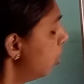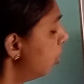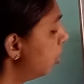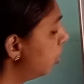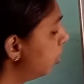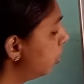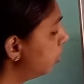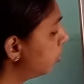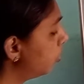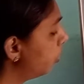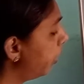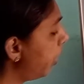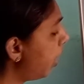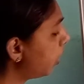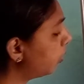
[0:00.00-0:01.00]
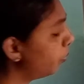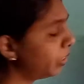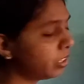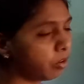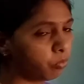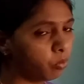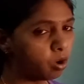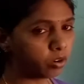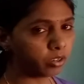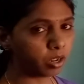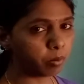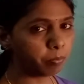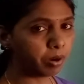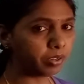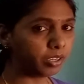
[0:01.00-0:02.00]
to react with the water,
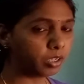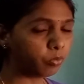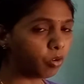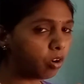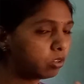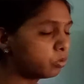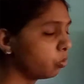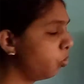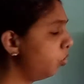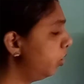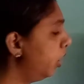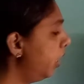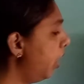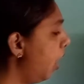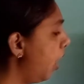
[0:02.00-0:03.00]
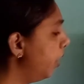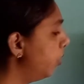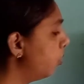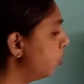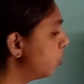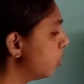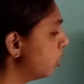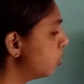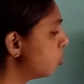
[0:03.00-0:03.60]
but it wants only hydrogen.